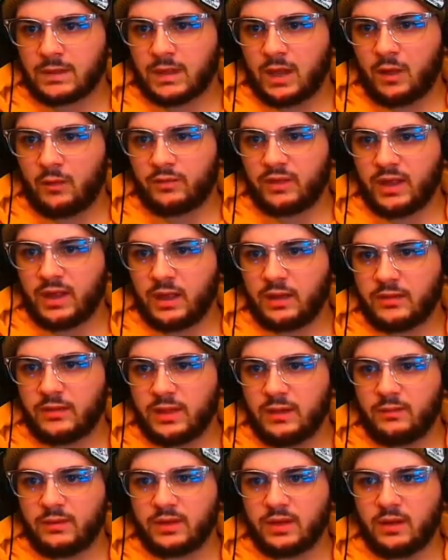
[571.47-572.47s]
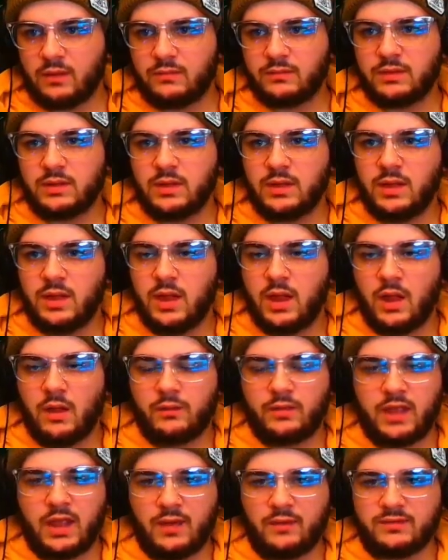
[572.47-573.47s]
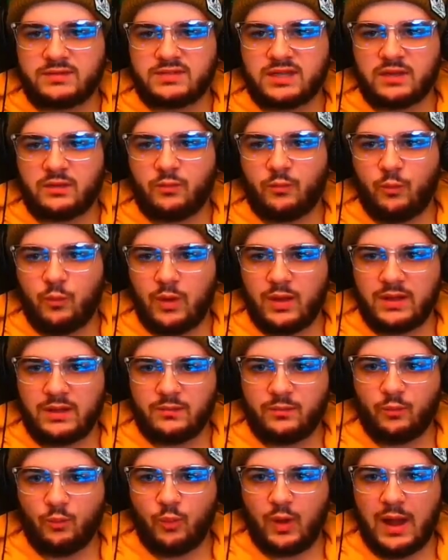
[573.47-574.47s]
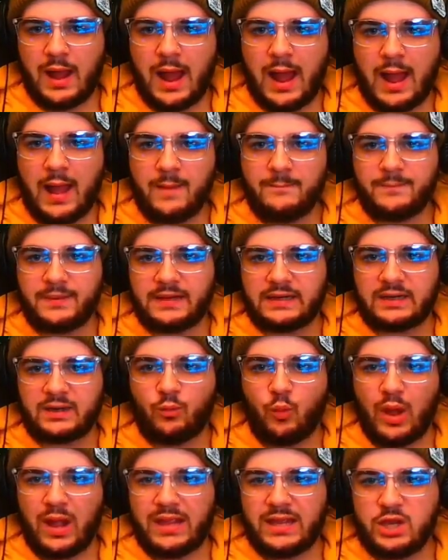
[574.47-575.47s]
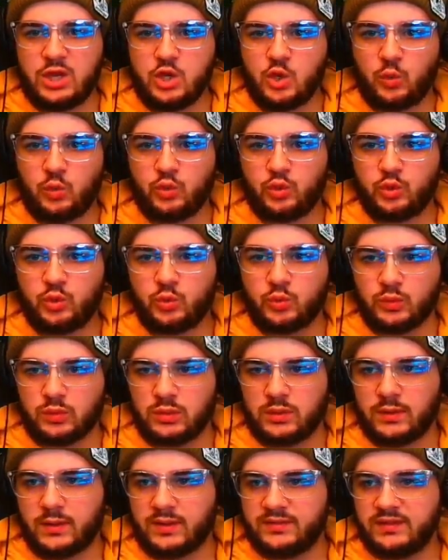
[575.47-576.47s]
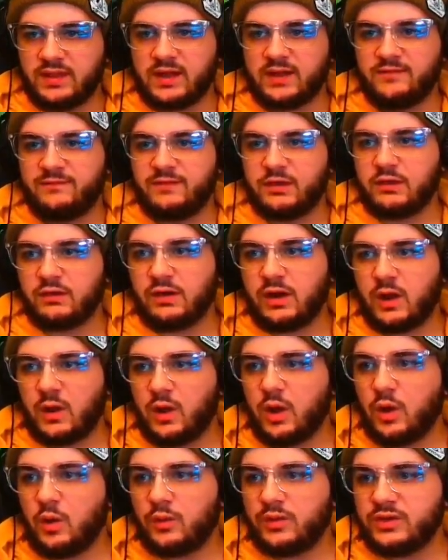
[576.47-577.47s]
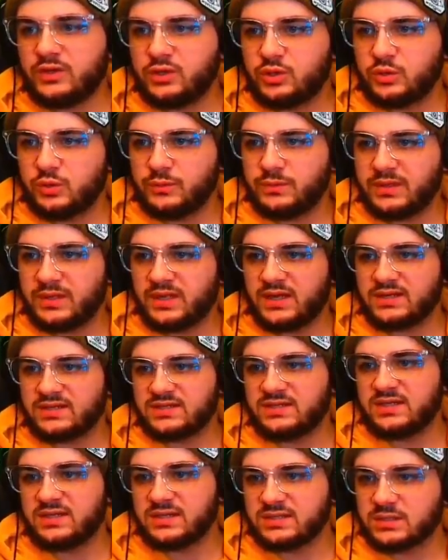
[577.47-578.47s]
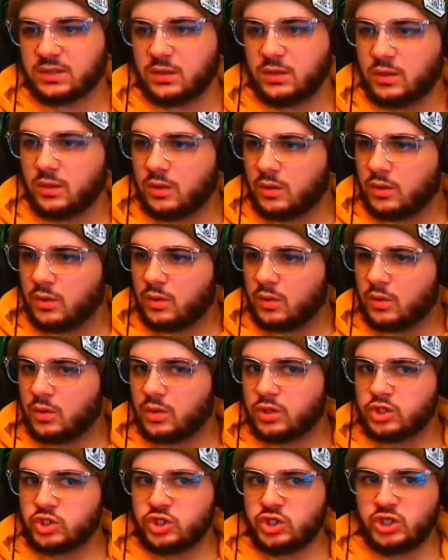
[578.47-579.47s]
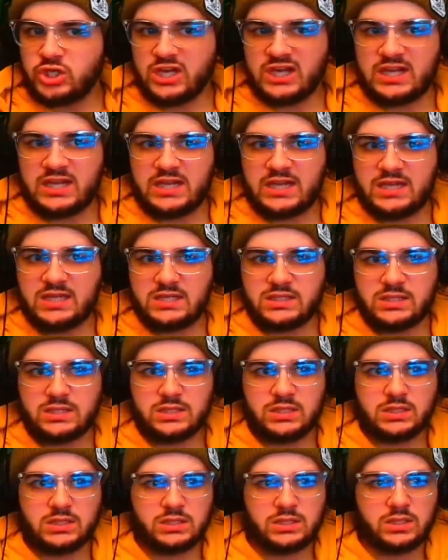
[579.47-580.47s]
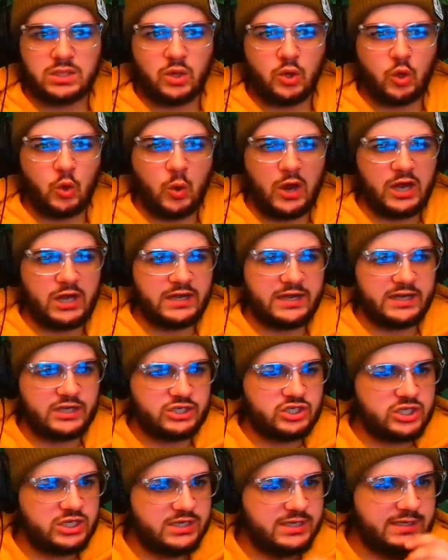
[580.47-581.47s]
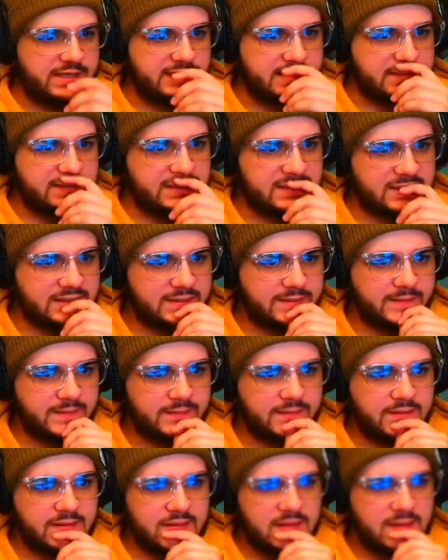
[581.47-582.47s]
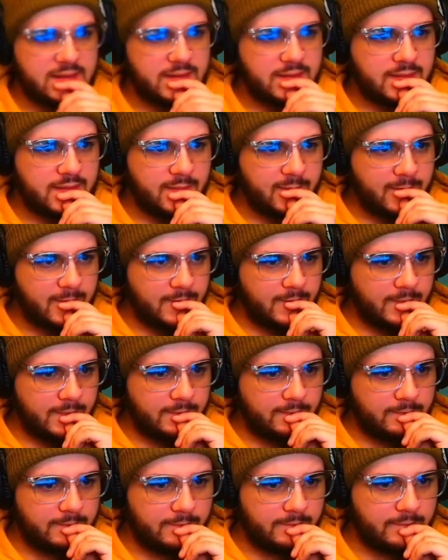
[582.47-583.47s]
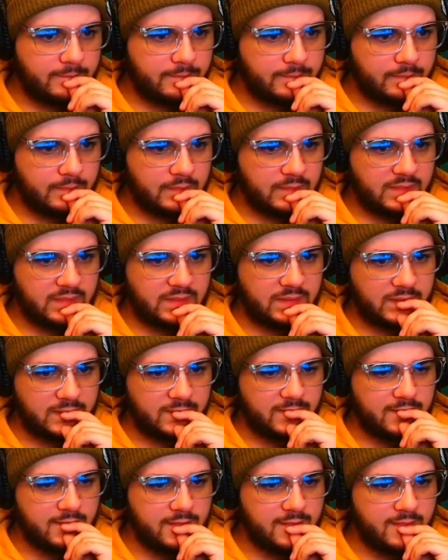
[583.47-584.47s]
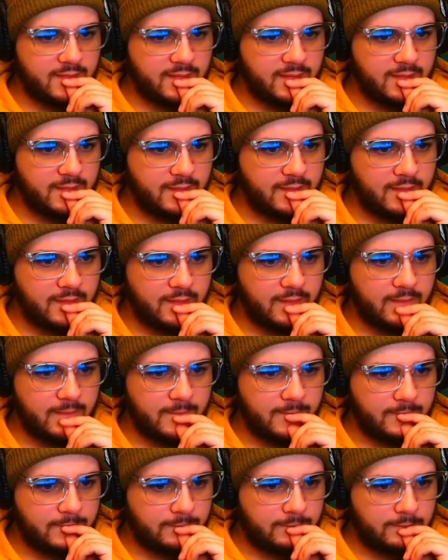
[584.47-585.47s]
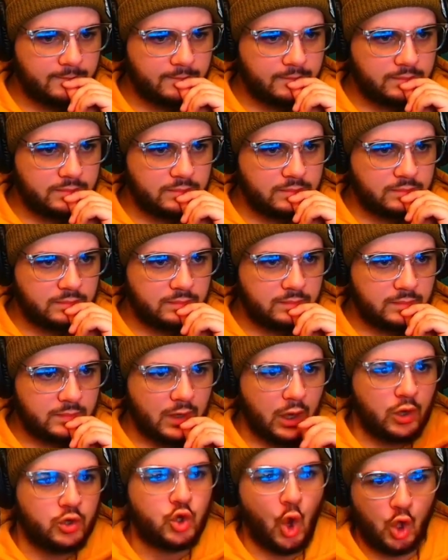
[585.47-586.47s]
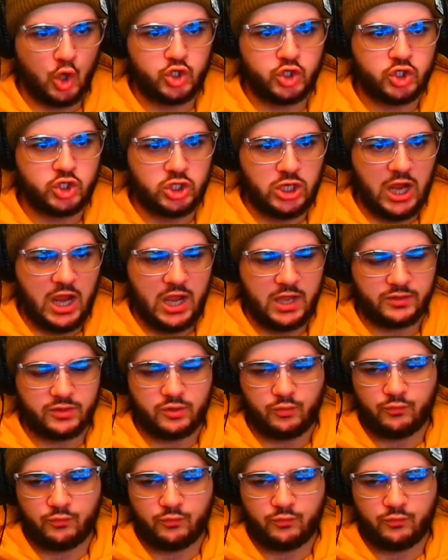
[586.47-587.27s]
Oh yeah, there we go. Okay, I was like, what? What happened? Why he no do? And then I figure out, oh, he do because this. Cheeky? Why are there cheekies? What's all that, Shrek? I don't know, but there's chickens all over the place. No shit, you